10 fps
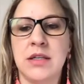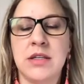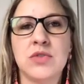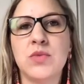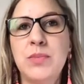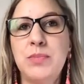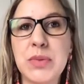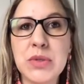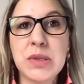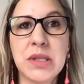So we
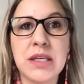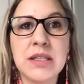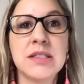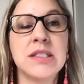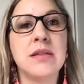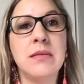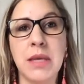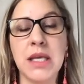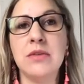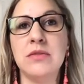built things to
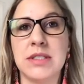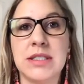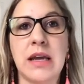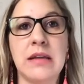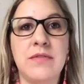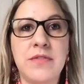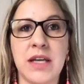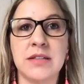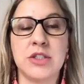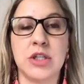make you design
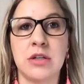faster.